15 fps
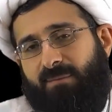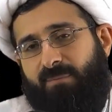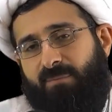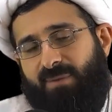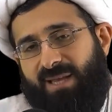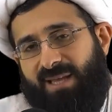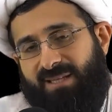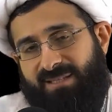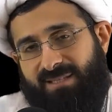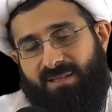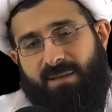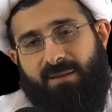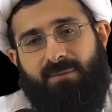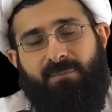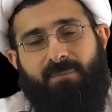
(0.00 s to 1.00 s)
builds
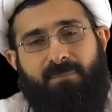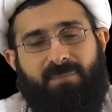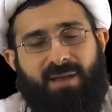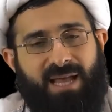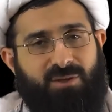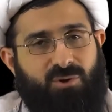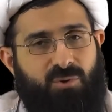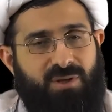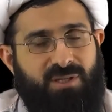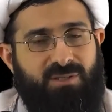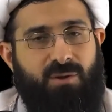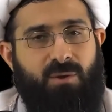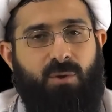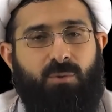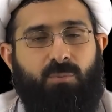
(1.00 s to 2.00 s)
factories
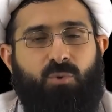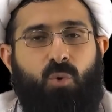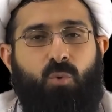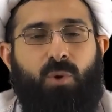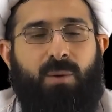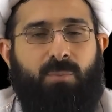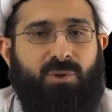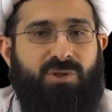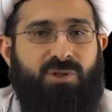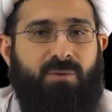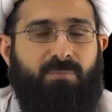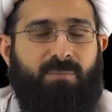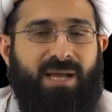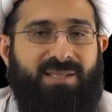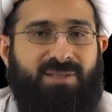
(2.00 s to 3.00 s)
for weapons of
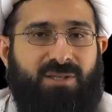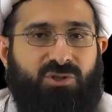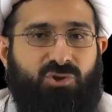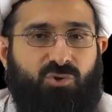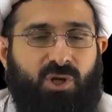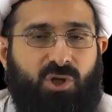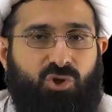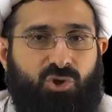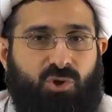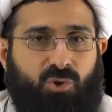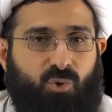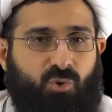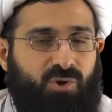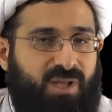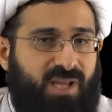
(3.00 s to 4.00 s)
mass destruction
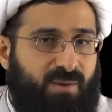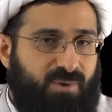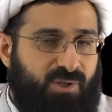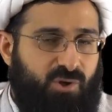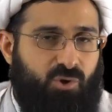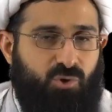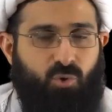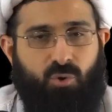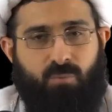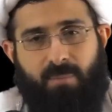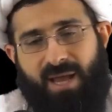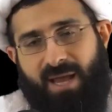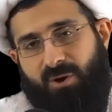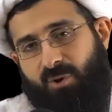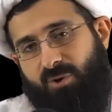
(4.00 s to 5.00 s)
or chemical or
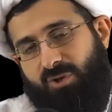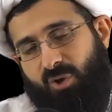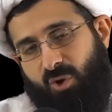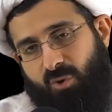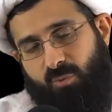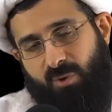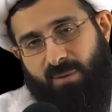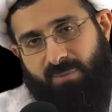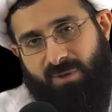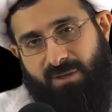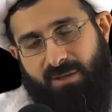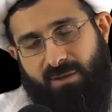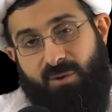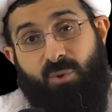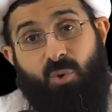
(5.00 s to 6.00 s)
biological
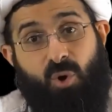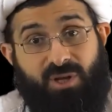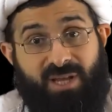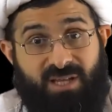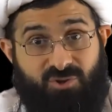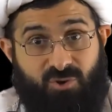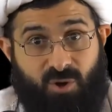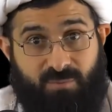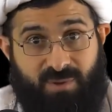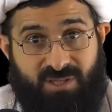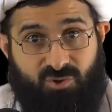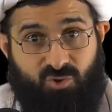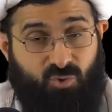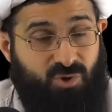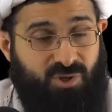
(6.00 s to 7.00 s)
weapons or atomic
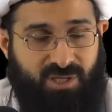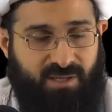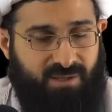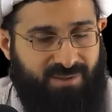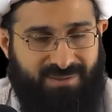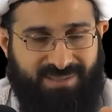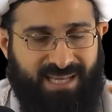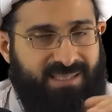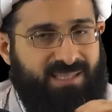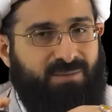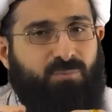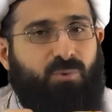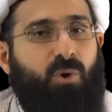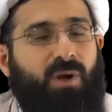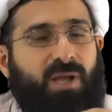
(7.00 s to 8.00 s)
nuclear that is
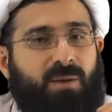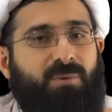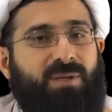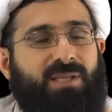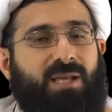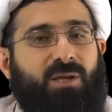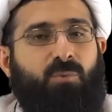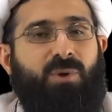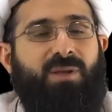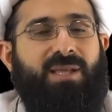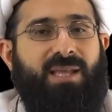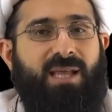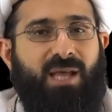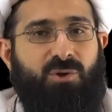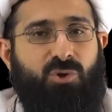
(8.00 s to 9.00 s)
prohibited
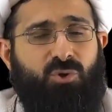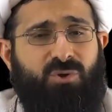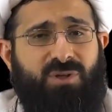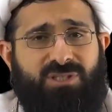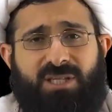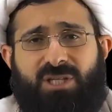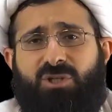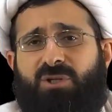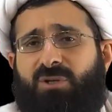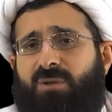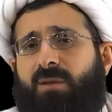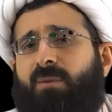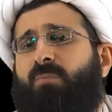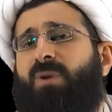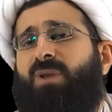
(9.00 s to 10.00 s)
within our jurisdiction.
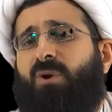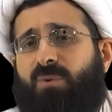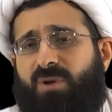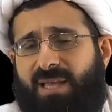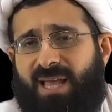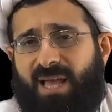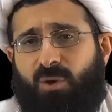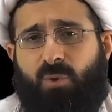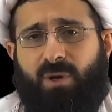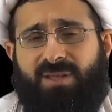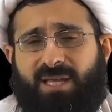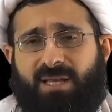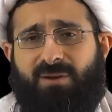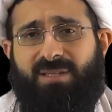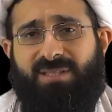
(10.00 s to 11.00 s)
We don't care what
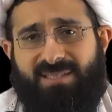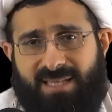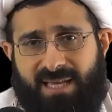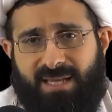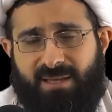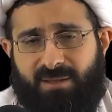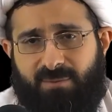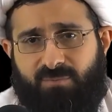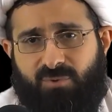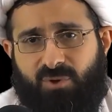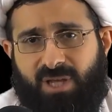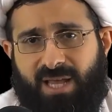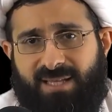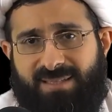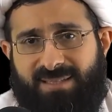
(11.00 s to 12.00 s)
others say. For
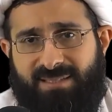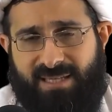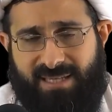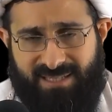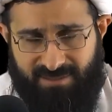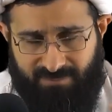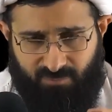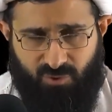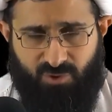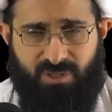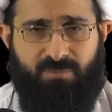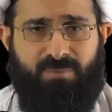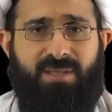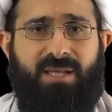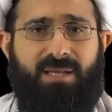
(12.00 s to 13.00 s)
us, it is
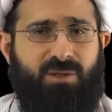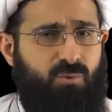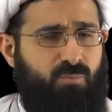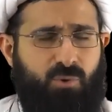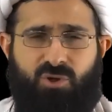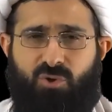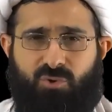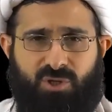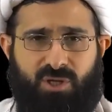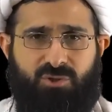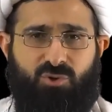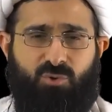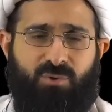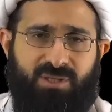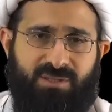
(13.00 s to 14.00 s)
prohibited. We do not
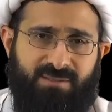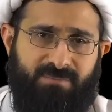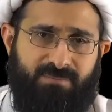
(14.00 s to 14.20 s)
do it.